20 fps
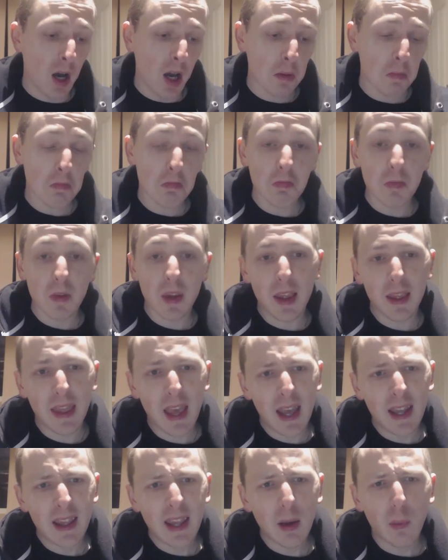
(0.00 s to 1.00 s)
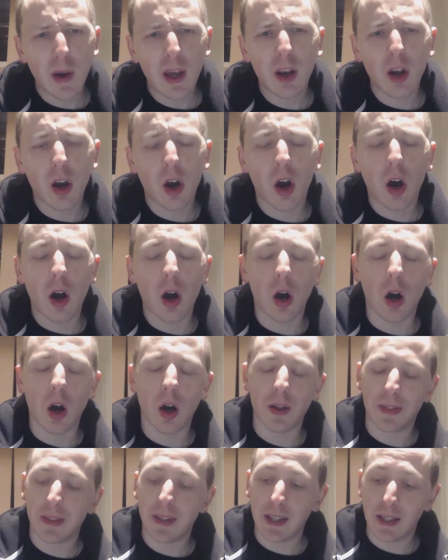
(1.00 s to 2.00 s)
But then they went,
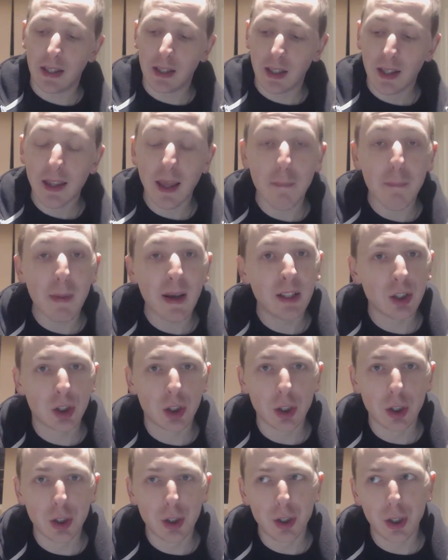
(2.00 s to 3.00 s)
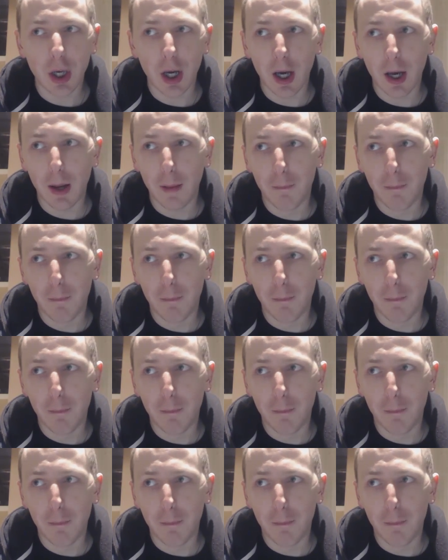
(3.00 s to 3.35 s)
they mentioned